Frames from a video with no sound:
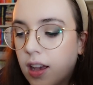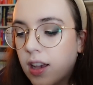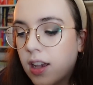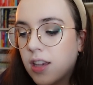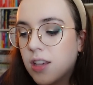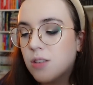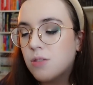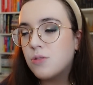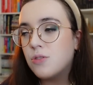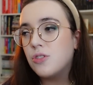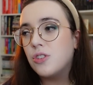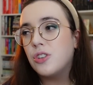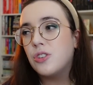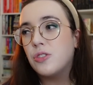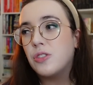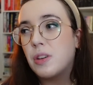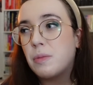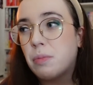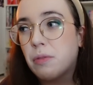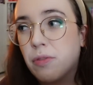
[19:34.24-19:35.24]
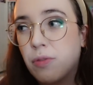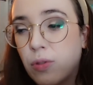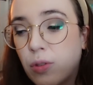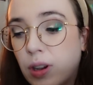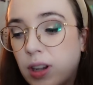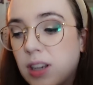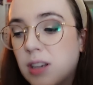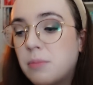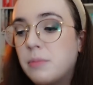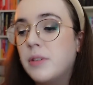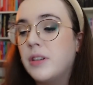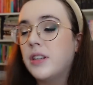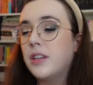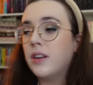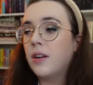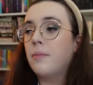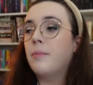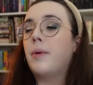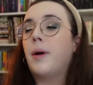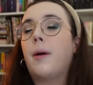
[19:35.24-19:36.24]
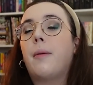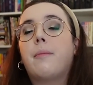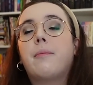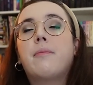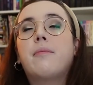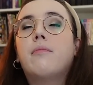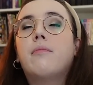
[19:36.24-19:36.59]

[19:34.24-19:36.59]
I usually do that before I come in here, but